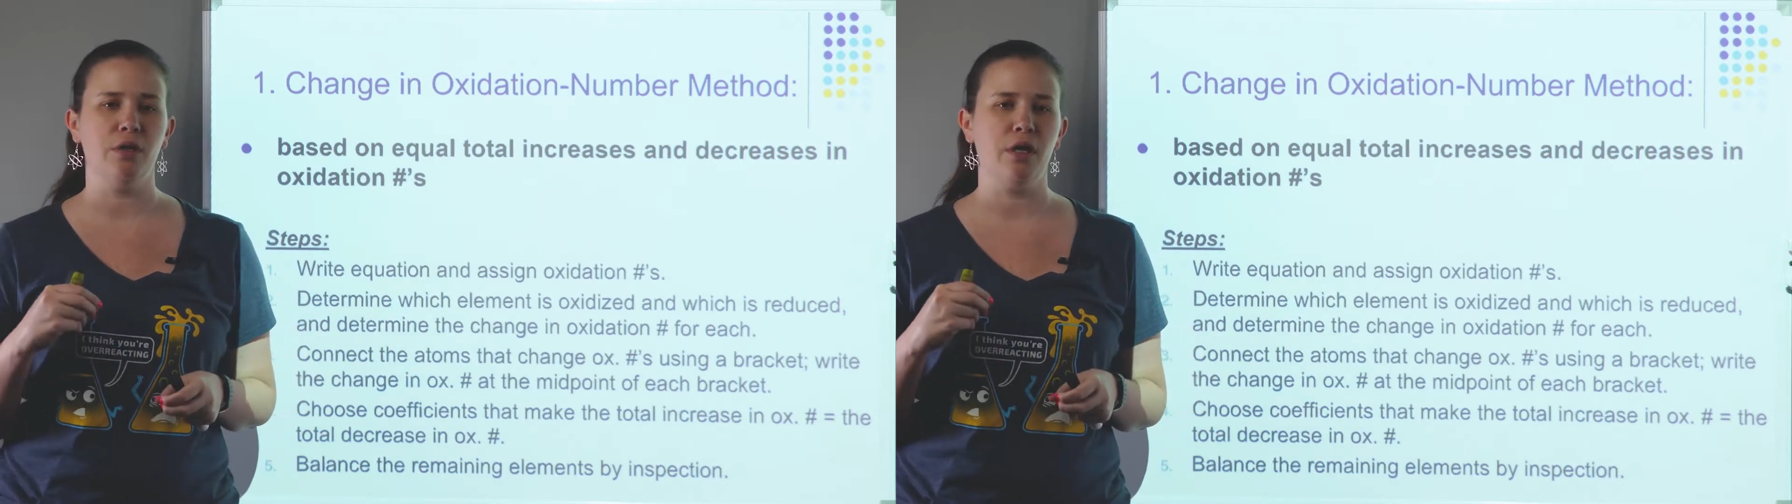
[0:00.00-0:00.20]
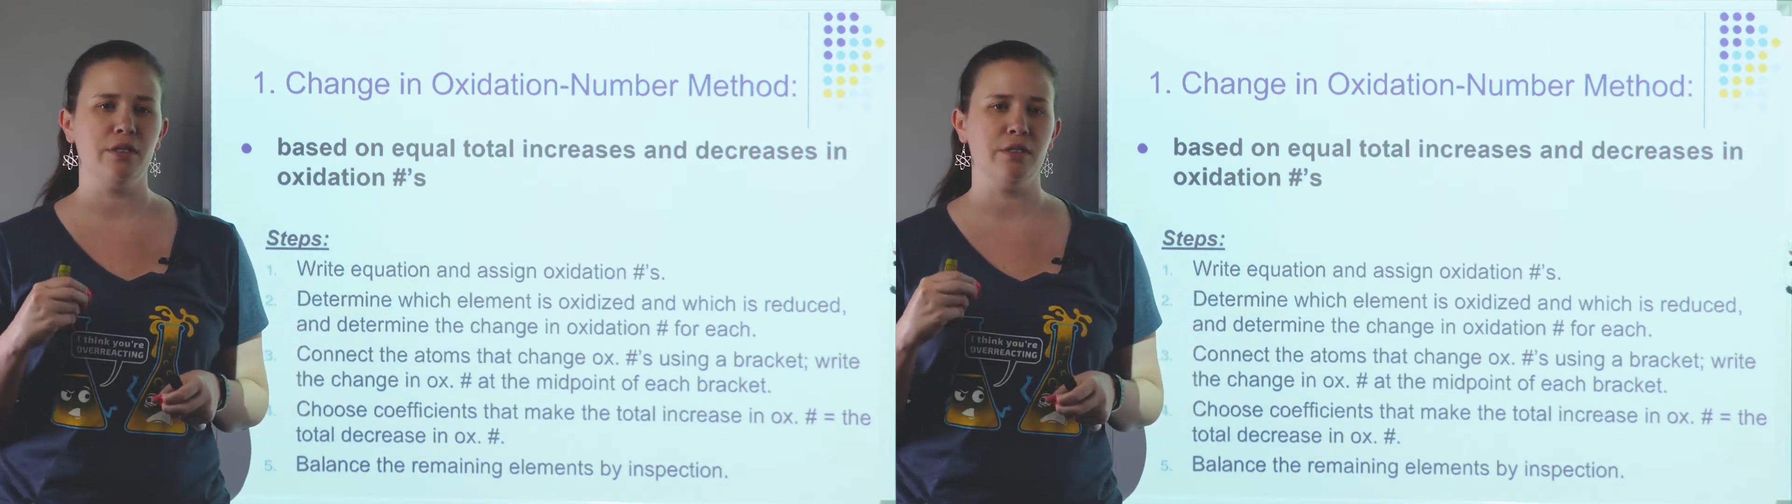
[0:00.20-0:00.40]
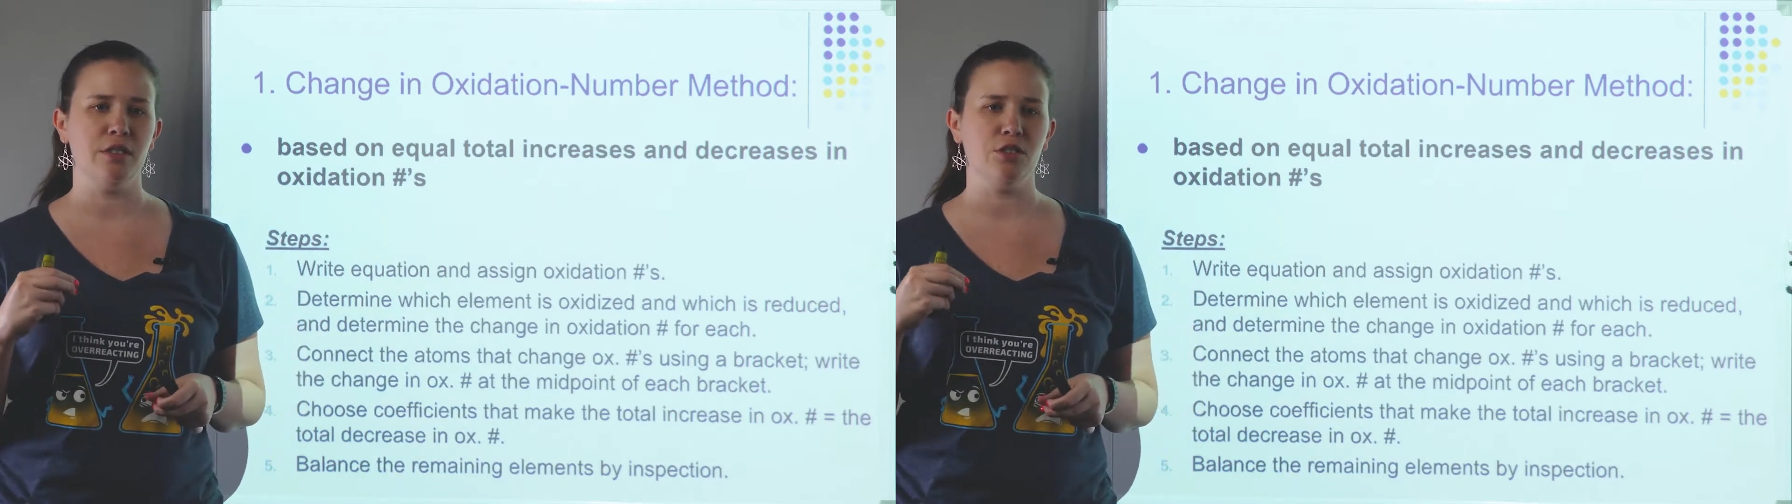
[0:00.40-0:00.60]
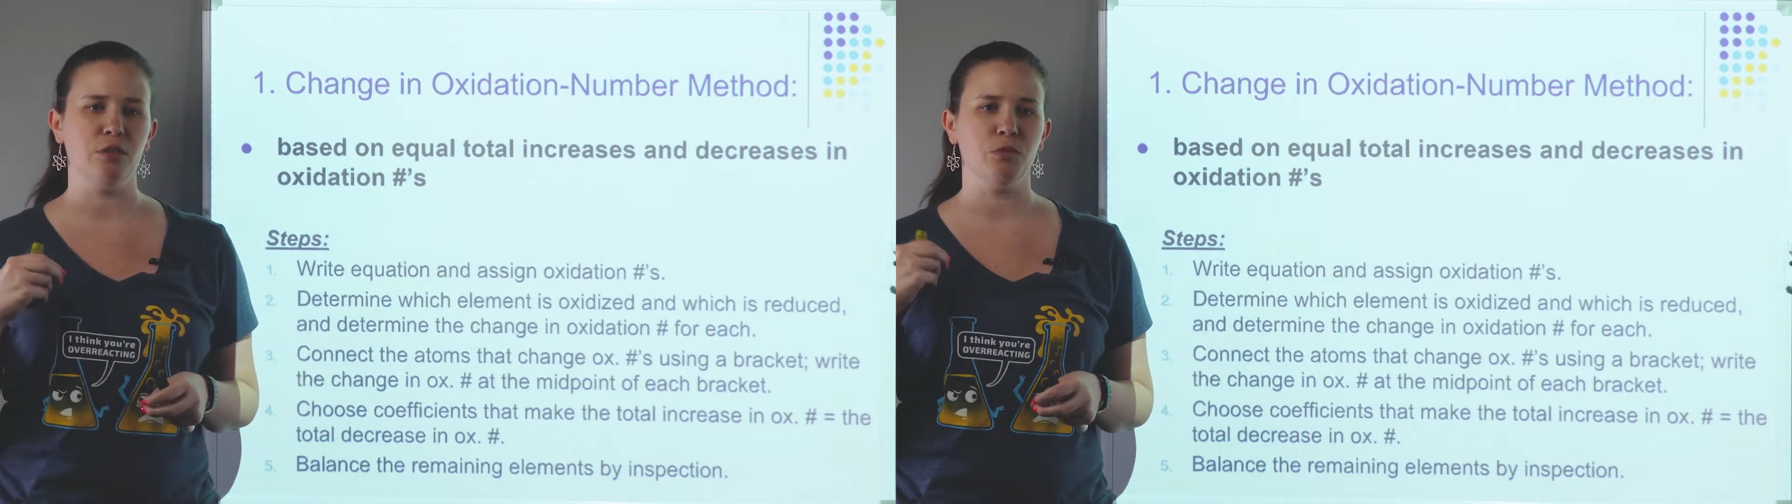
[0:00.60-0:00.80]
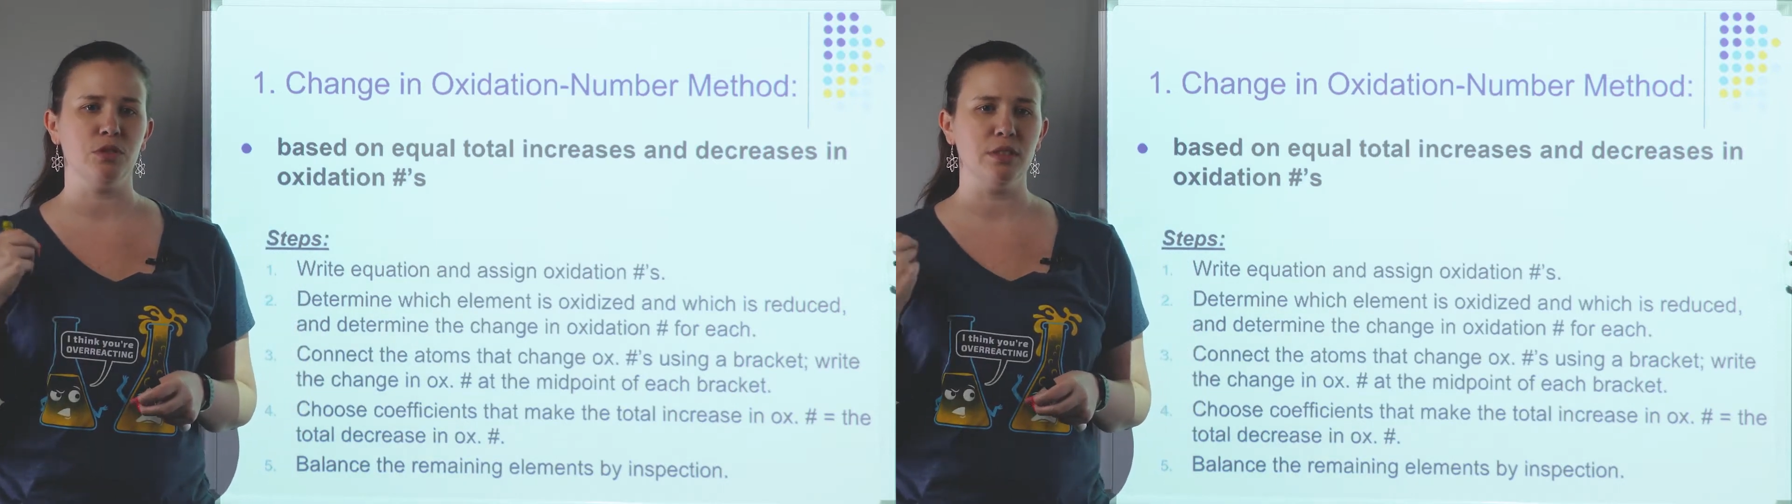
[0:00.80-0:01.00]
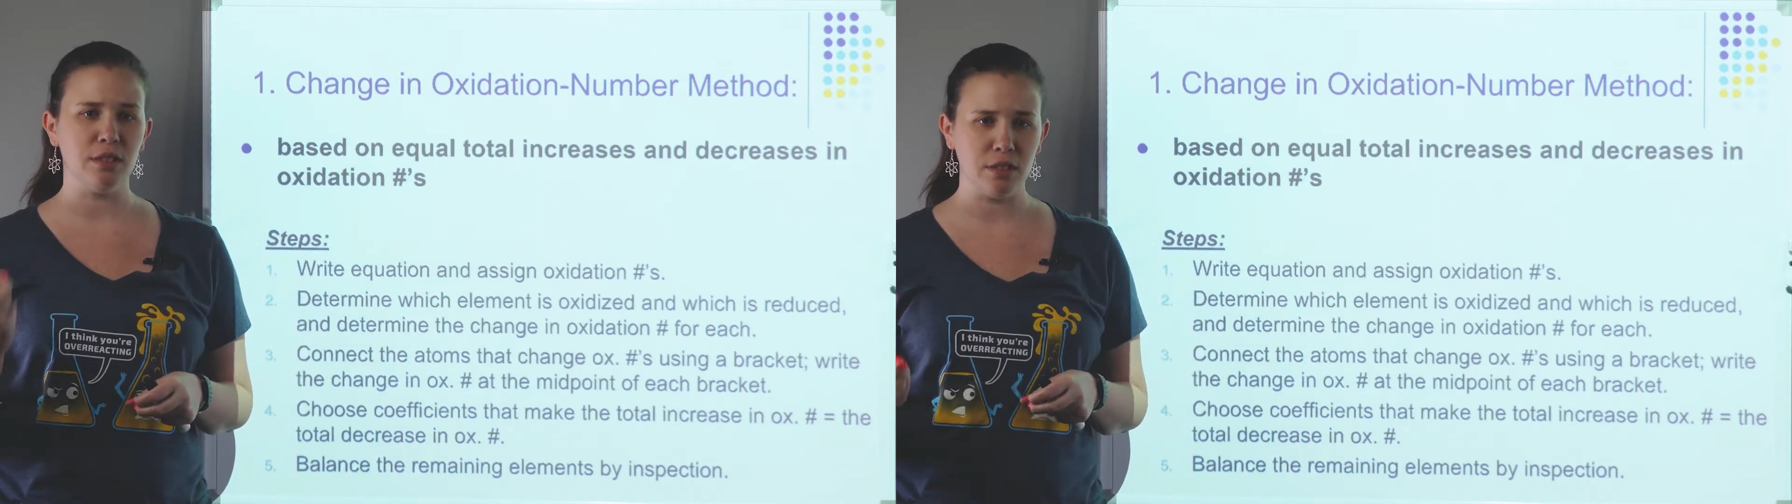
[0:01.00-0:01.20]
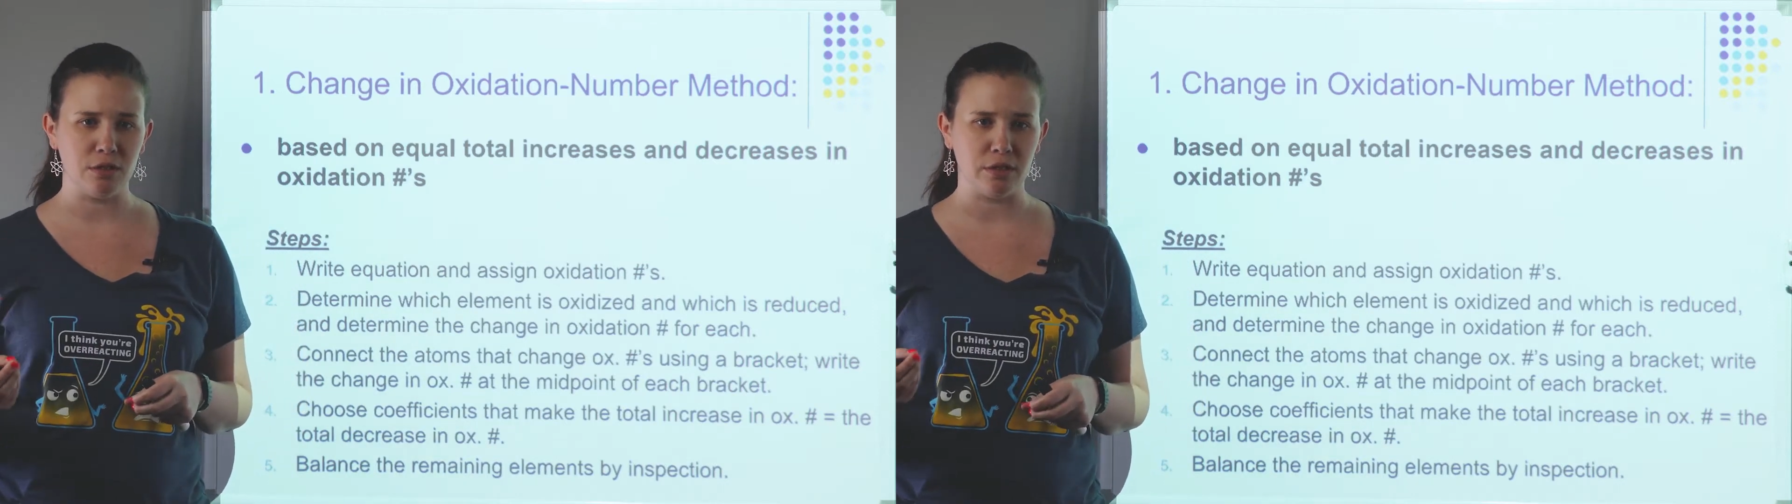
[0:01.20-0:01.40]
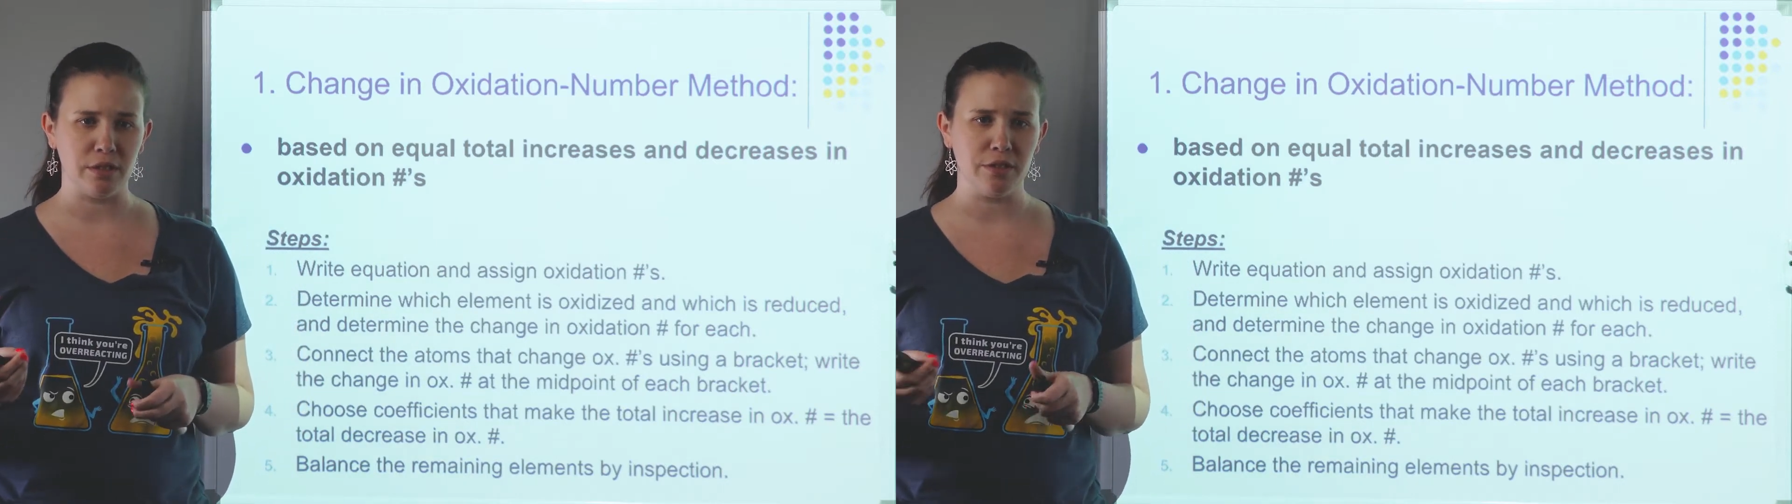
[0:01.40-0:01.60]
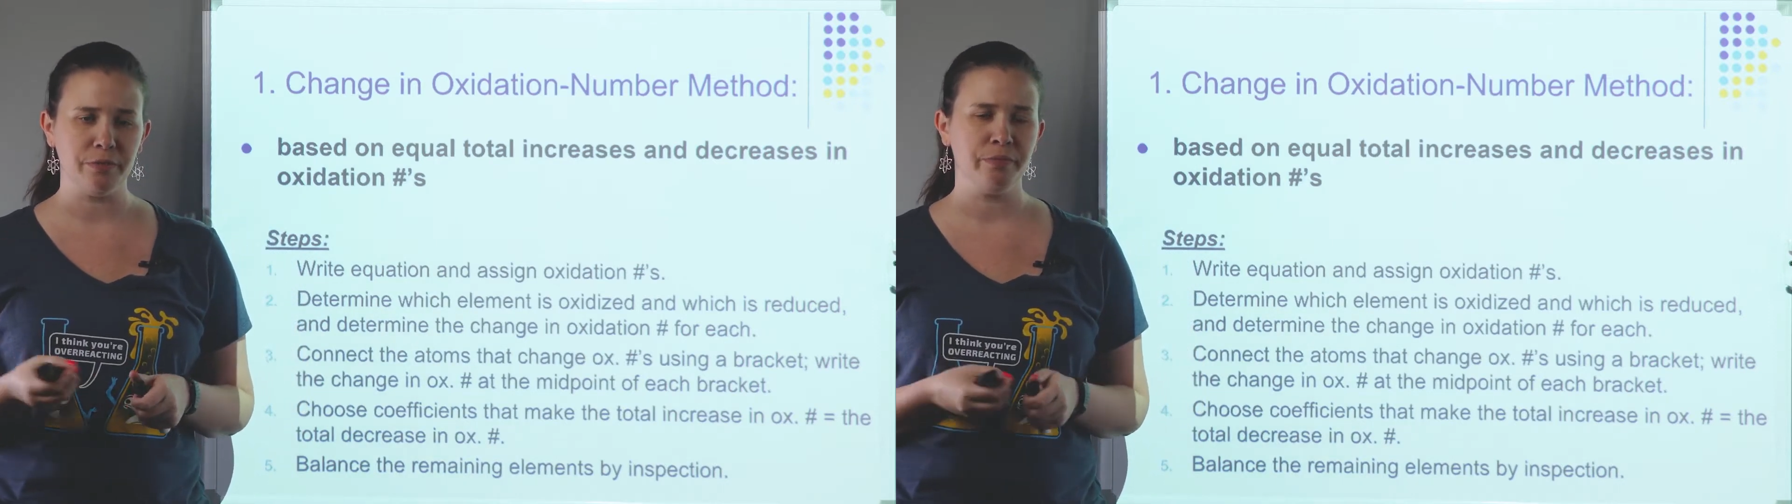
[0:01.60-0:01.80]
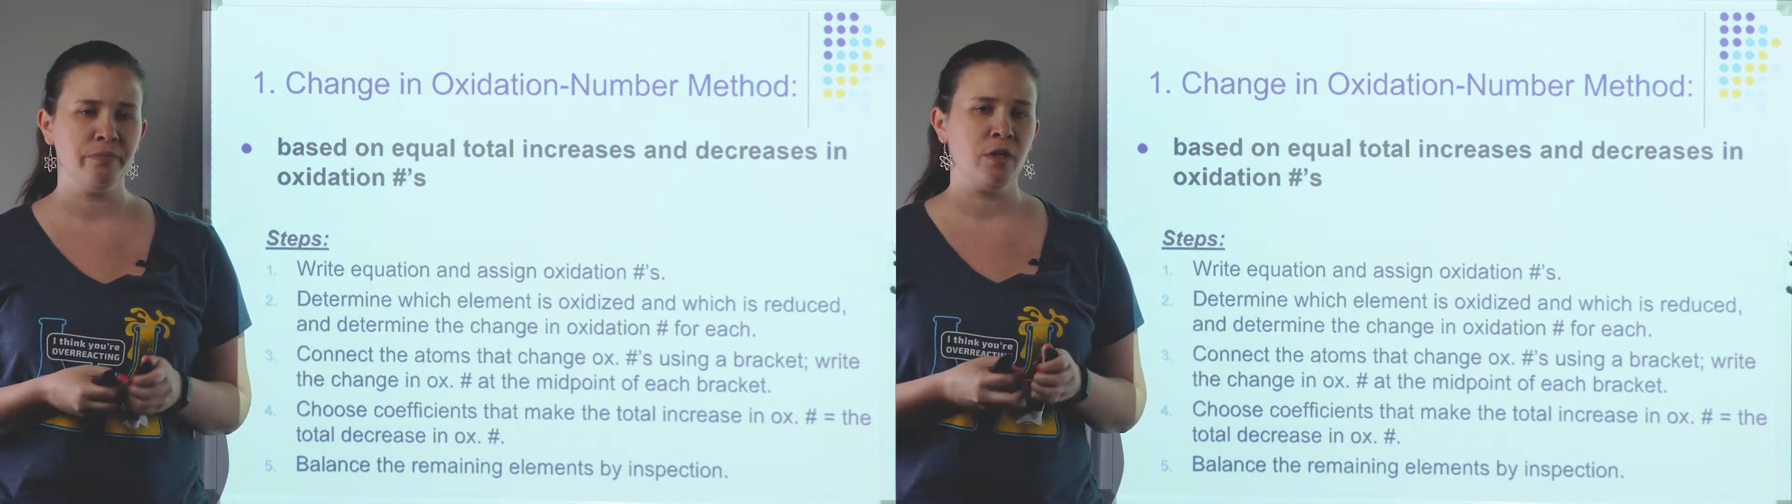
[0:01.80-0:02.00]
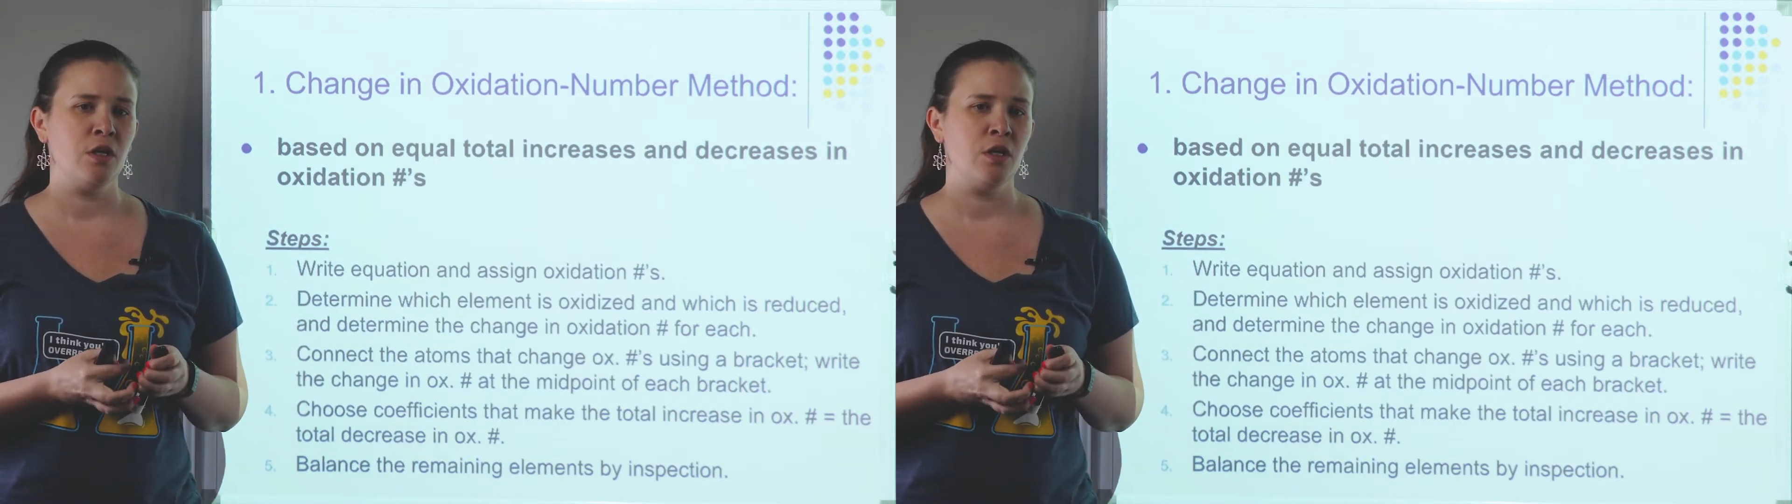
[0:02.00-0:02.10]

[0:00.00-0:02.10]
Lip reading: oxidation number decrease.